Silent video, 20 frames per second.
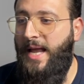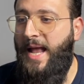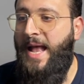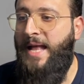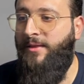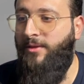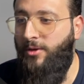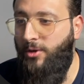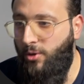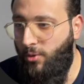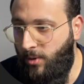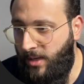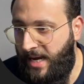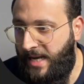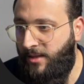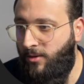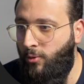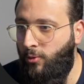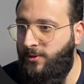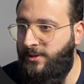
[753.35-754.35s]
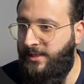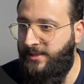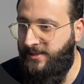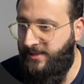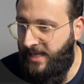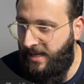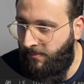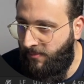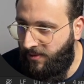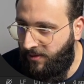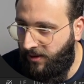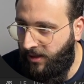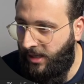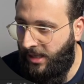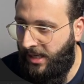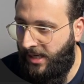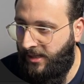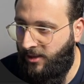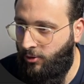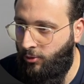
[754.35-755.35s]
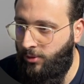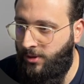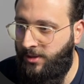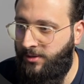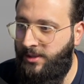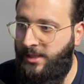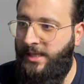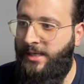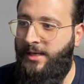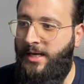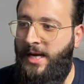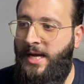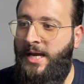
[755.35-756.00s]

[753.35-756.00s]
And you can do the same thing like you did here